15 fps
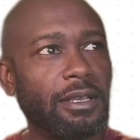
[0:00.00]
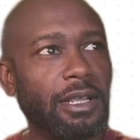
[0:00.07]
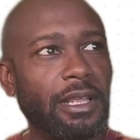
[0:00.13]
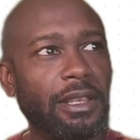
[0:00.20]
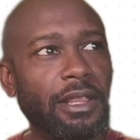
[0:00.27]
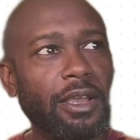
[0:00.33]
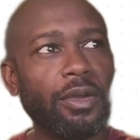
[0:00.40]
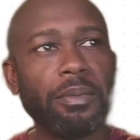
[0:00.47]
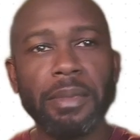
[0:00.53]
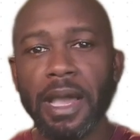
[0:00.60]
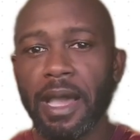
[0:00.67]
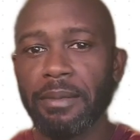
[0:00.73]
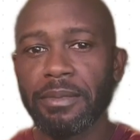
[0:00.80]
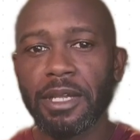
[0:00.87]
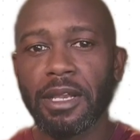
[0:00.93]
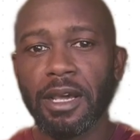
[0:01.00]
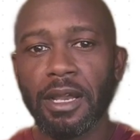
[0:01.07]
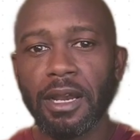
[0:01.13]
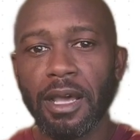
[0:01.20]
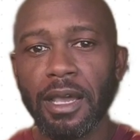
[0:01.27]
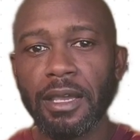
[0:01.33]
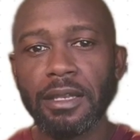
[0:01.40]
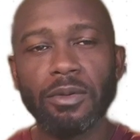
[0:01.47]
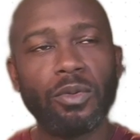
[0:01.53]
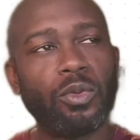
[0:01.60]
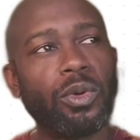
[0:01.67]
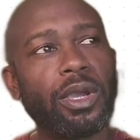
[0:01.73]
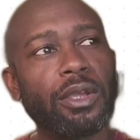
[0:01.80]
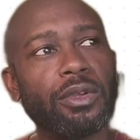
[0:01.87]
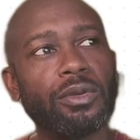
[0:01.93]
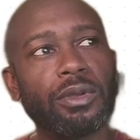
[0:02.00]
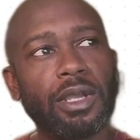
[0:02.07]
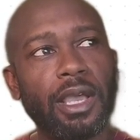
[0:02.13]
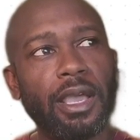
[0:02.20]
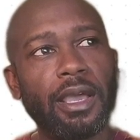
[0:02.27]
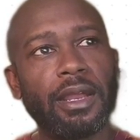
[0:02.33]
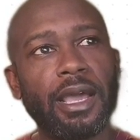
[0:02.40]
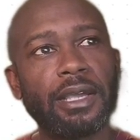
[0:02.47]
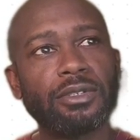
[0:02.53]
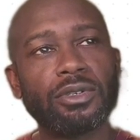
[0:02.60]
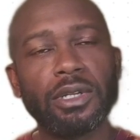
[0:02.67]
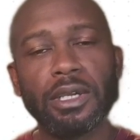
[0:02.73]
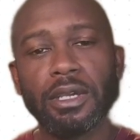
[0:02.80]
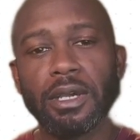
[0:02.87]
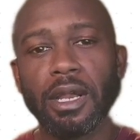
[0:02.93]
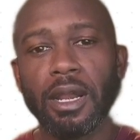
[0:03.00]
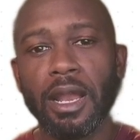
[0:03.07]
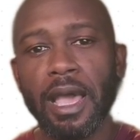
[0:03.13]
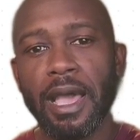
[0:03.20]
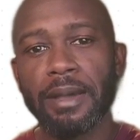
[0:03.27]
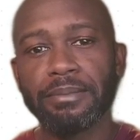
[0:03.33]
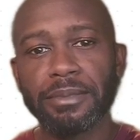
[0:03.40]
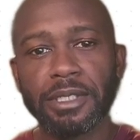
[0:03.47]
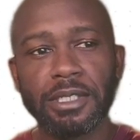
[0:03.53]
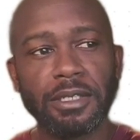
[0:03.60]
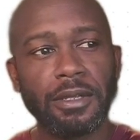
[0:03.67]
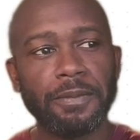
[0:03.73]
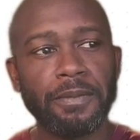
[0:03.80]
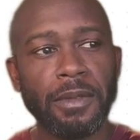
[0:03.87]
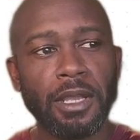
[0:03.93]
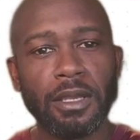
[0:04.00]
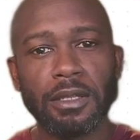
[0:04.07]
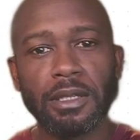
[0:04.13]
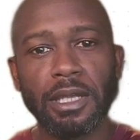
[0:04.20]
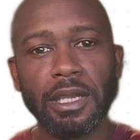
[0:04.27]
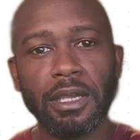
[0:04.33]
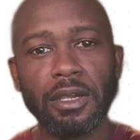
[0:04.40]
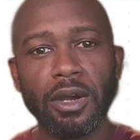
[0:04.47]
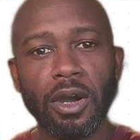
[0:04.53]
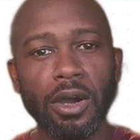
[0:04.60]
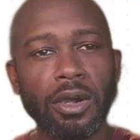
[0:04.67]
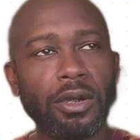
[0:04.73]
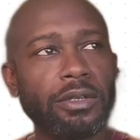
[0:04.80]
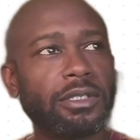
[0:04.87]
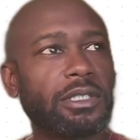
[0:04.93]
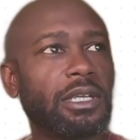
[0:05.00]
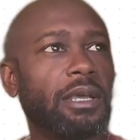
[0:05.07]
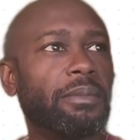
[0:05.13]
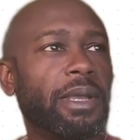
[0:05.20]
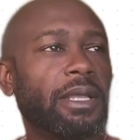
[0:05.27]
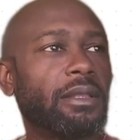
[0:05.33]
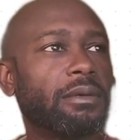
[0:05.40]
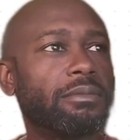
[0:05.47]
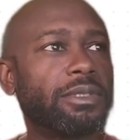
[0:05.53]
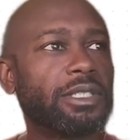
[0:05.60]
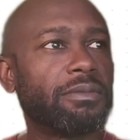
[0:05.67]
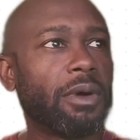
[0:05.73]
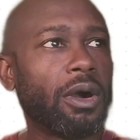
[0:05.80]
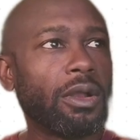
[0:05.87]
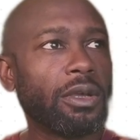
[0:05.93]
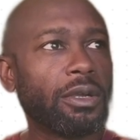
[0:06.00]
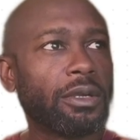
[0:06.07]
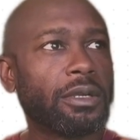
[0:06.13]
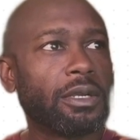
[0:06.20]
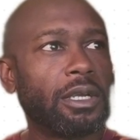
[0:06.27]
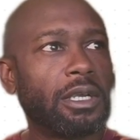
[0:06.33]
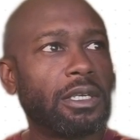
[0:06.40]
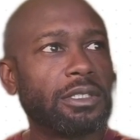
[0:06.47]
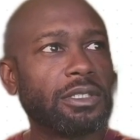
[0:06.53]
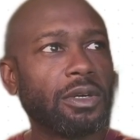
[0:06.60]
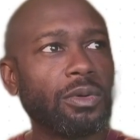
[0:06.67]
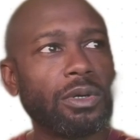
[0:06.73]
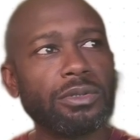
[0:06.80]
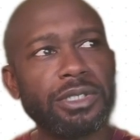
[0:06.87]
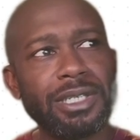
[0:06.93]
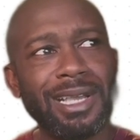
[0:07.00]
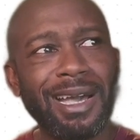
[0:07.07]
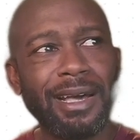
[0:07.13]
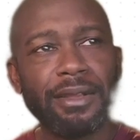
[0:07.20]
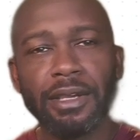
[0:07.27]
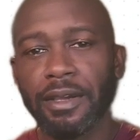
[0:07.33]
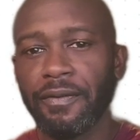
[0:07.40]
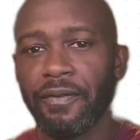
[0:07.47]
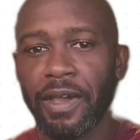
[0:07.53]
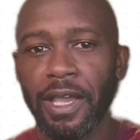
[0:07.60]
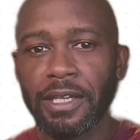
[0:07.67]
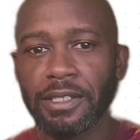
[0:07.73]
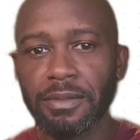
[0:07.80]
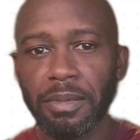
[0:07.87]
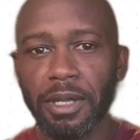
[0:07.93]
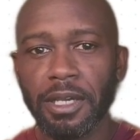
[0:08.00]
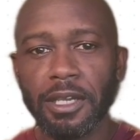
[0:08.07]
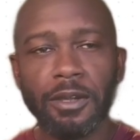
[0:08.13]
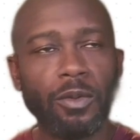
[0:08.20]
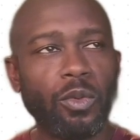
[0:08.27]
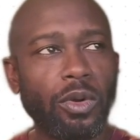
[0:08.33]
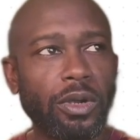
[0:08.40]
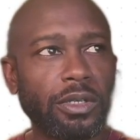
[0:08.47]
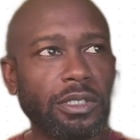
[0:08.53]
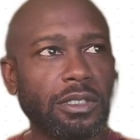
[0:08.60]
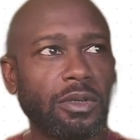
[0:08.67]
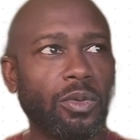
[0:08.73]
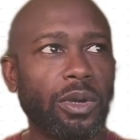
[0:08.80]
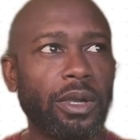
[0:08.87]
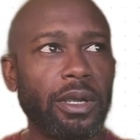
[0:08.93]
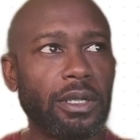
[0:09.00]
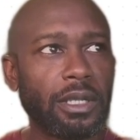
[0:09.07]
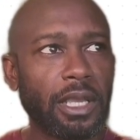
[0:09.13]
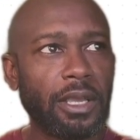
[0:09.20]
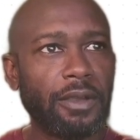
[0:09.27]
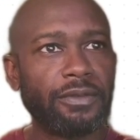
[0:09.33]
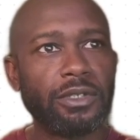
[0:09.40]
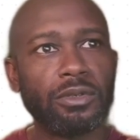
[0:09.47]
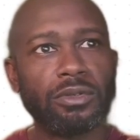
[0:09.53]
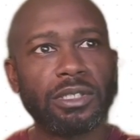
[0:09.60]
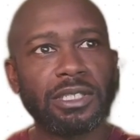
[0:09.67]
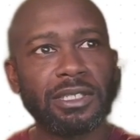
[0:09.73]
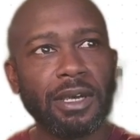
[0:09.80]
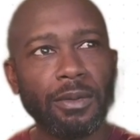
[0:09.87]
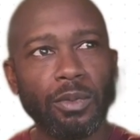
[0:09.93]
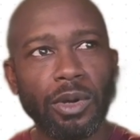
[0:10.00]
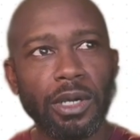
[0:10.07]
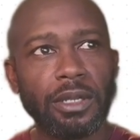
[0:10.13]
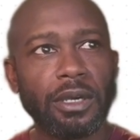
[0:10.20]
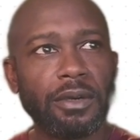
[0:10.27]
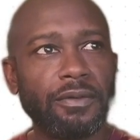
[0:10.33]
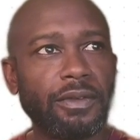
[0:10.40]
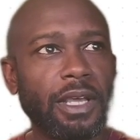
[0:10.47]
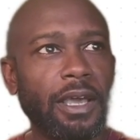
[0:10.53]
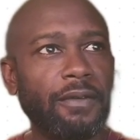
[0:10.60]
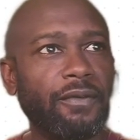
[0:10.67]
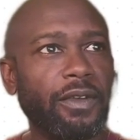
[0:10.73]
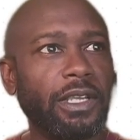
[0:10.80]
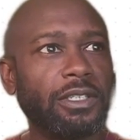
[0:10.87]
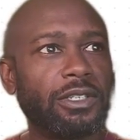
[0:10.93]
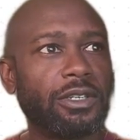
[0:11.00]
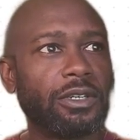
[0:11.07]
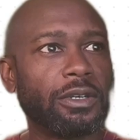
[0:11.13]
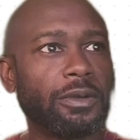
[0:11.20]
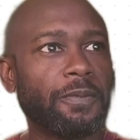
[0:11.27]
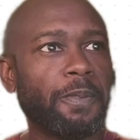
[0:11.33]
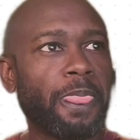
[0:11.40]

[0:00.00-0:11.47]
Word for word: in their map that I like, where you can actually collapse the cards and make them smaller. So we'll see how the advanced plugin works to where it gives you somewhat of that feature.